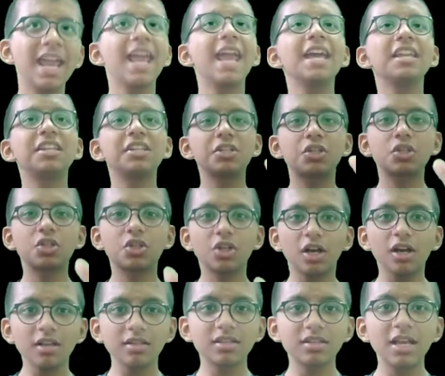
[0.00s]
It is
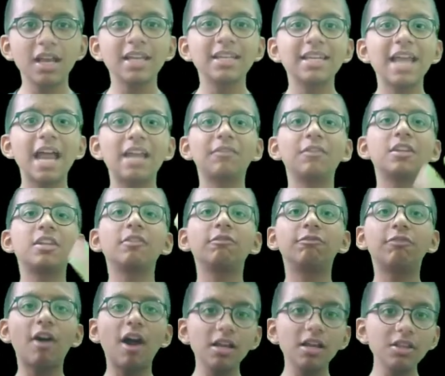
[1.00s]
just that we
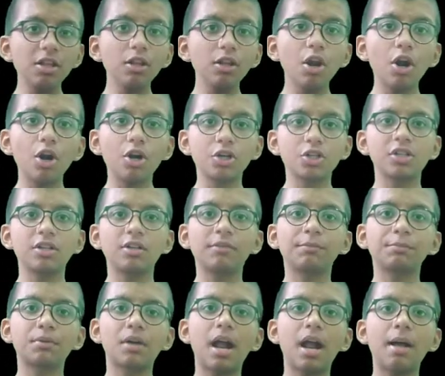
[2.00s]
divide a large set of
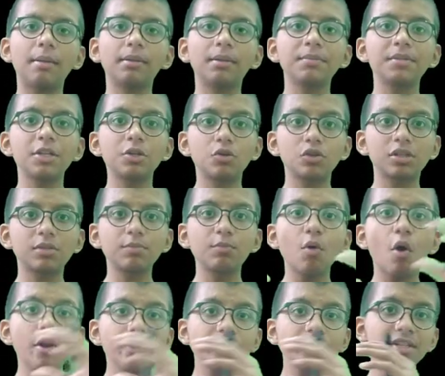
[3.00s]
problems into
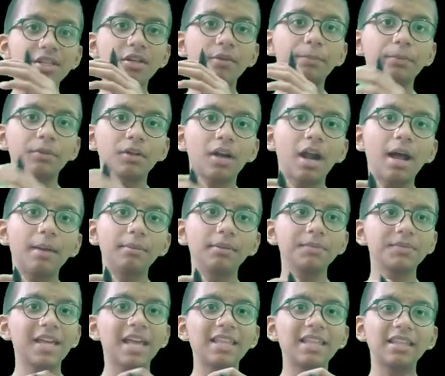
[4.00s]
smaller set of
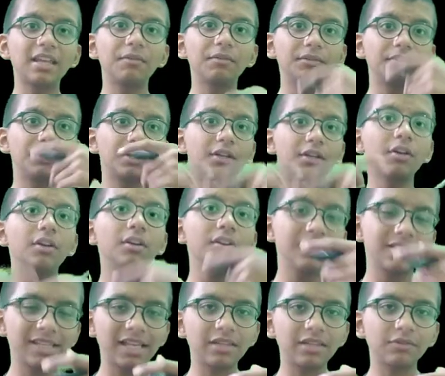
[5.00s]
problems and then recur
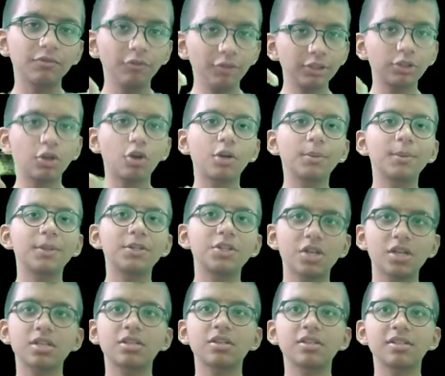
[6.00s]
itself. We'll talk about
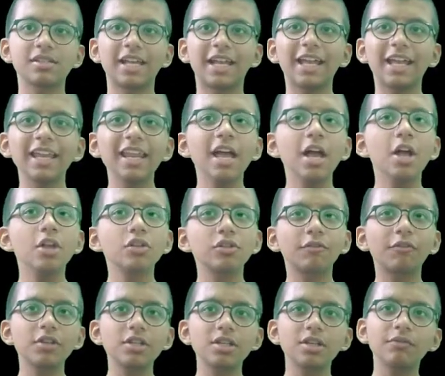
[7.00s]
just in a second. So
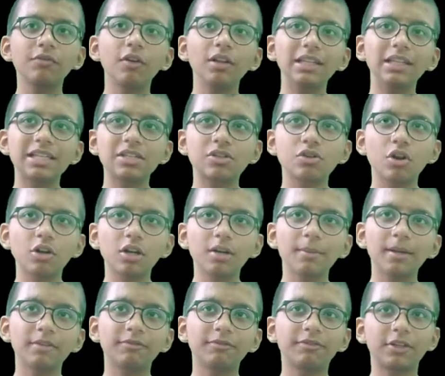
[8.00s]
first of all, let's talk
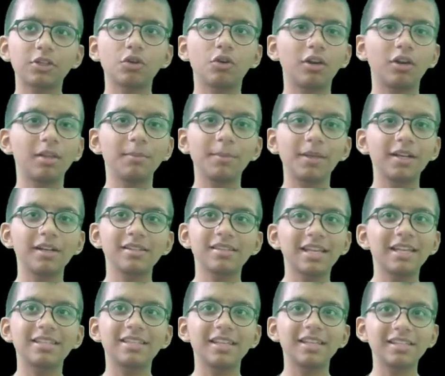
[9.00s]
about a factorial because
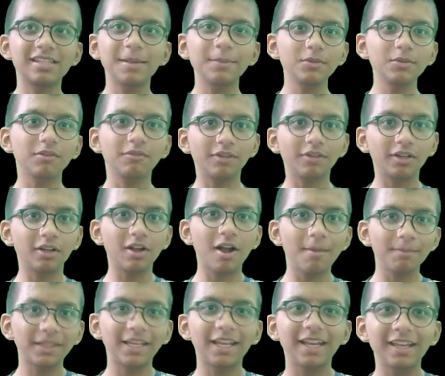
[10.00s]
it seems to be very
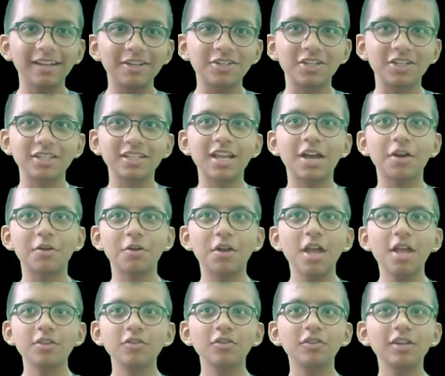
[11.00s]
complicated just now.
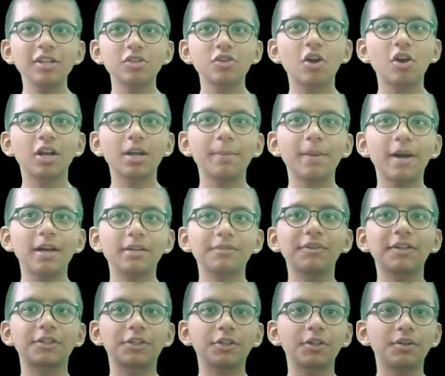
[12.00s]
So let's talk about
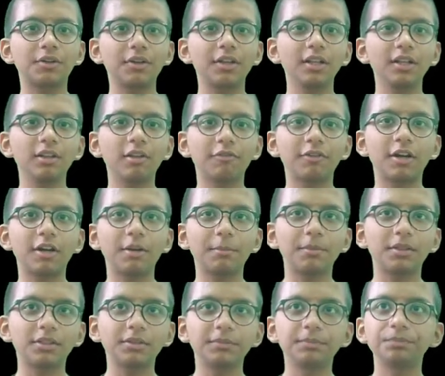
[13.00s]
factorial of a number.